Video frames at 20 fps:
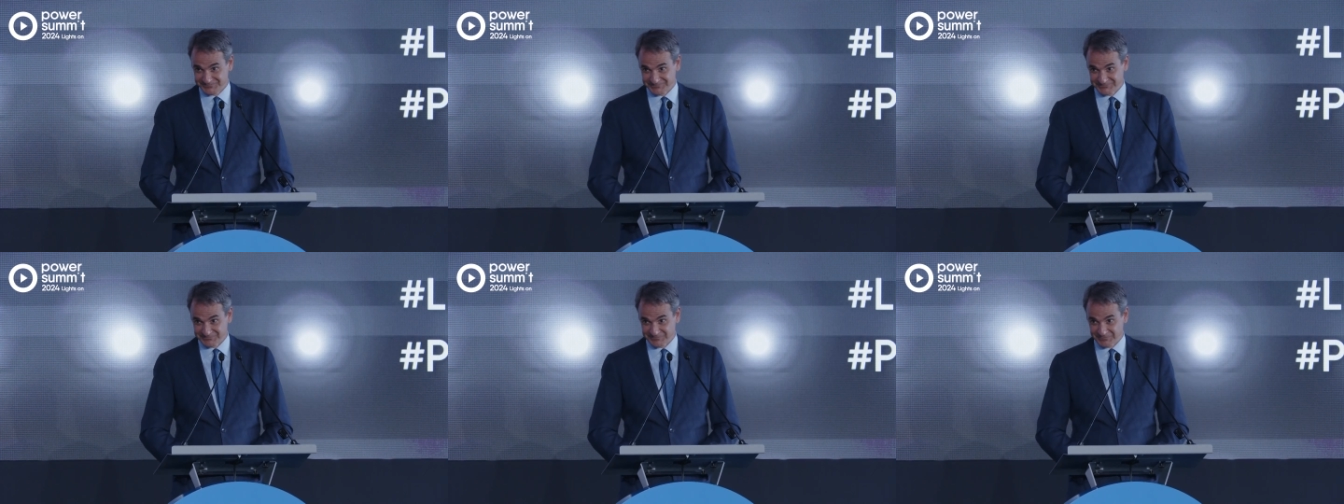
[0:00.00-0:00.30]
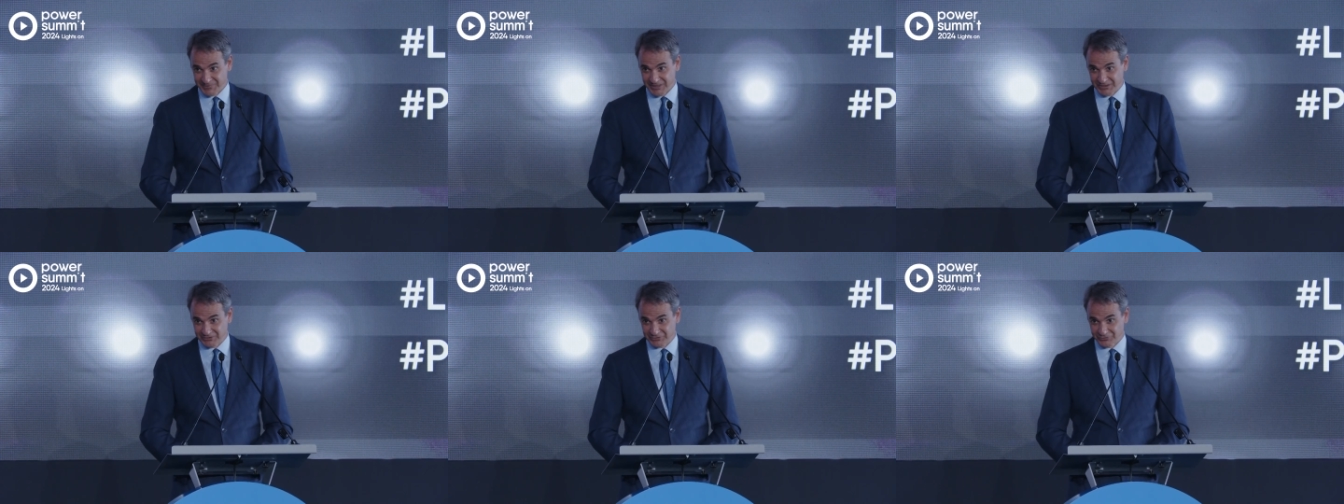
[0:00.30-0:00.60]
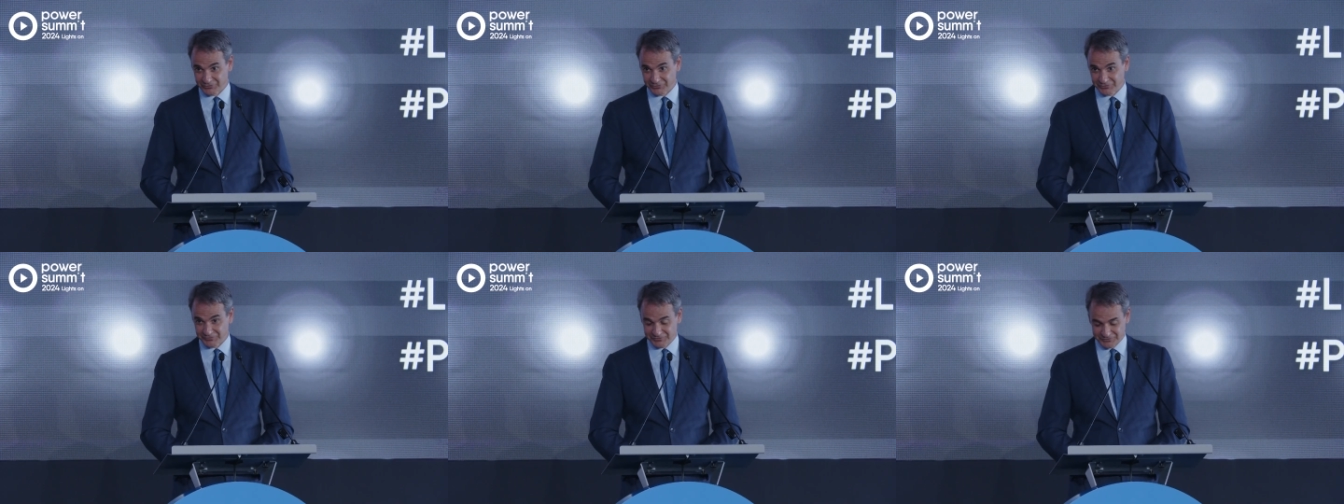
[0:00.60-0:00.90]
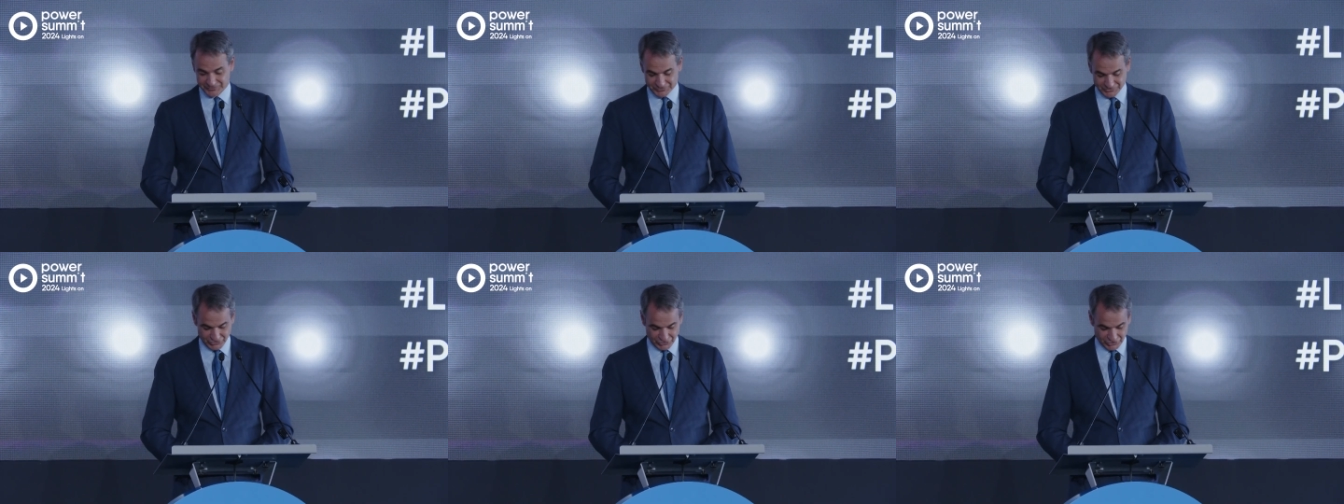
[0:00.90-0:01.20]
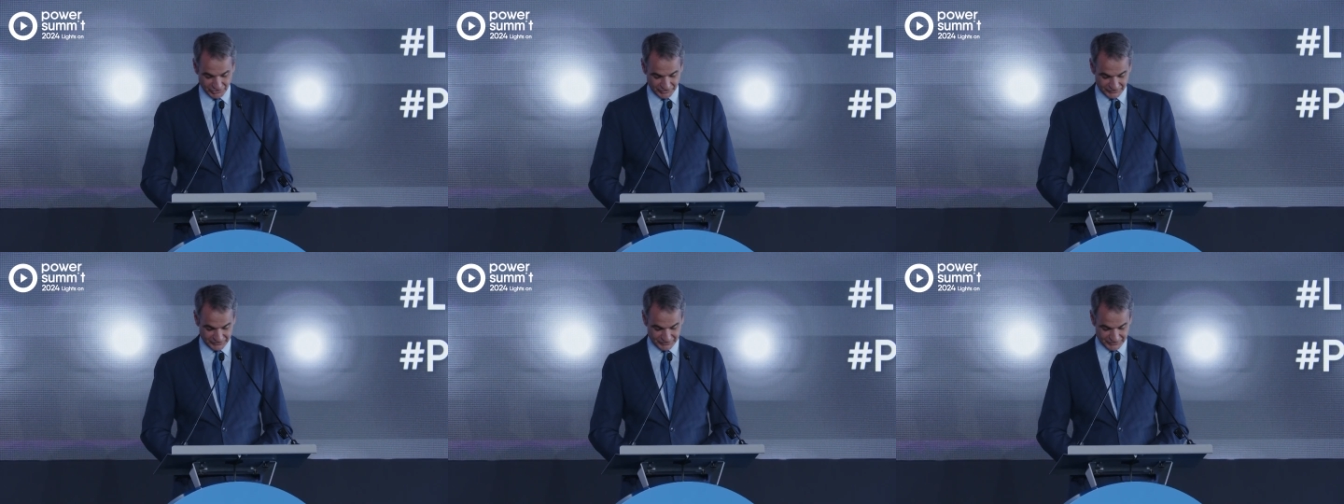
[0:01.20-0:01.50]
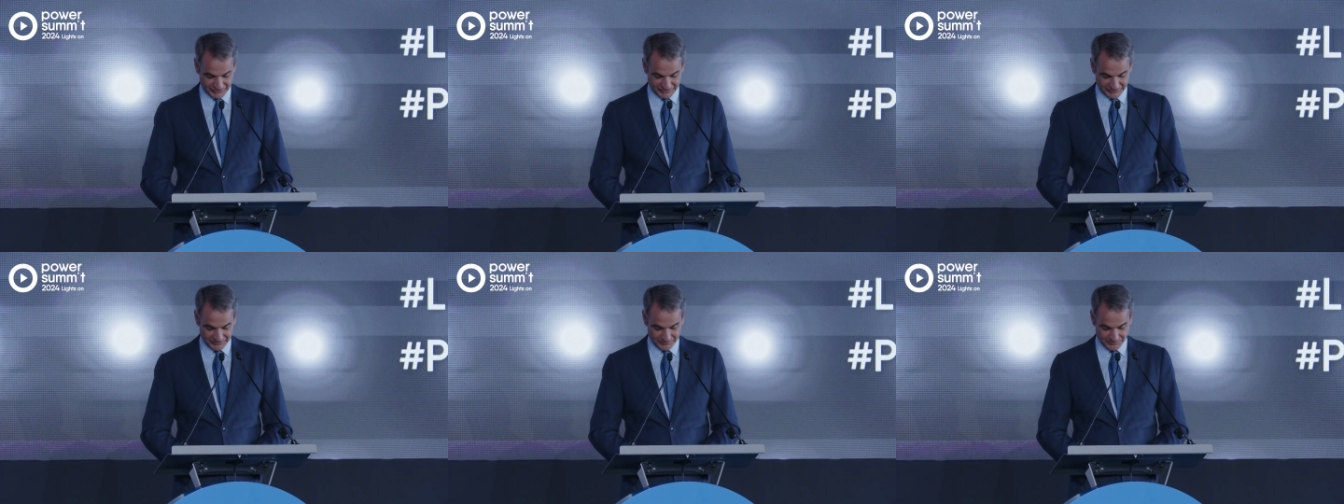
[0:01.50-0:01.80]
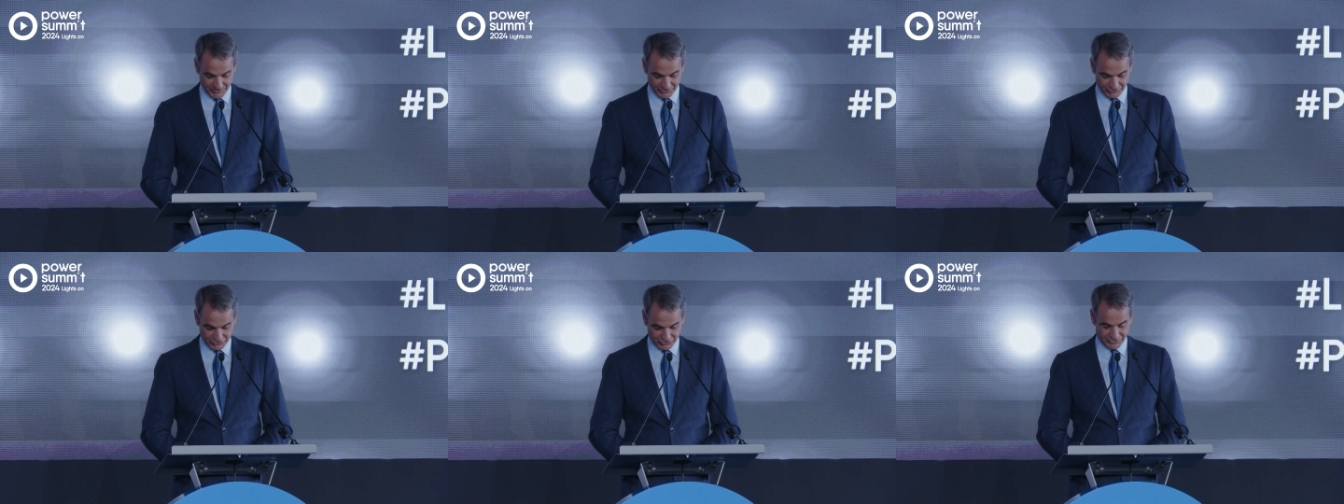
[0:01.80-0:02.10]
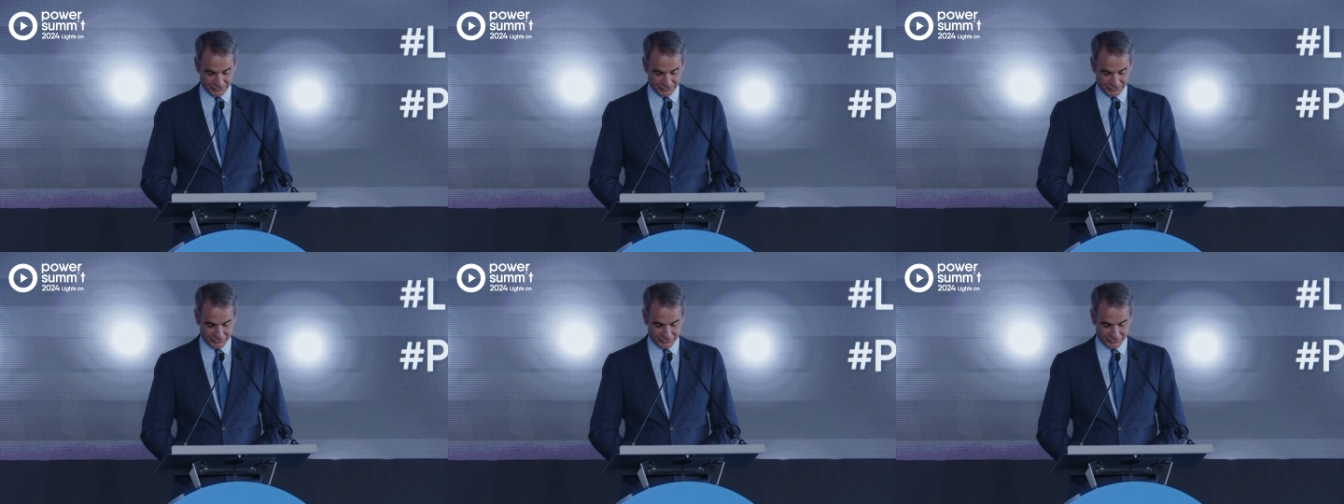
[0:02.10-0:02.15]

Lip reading: matters just as much.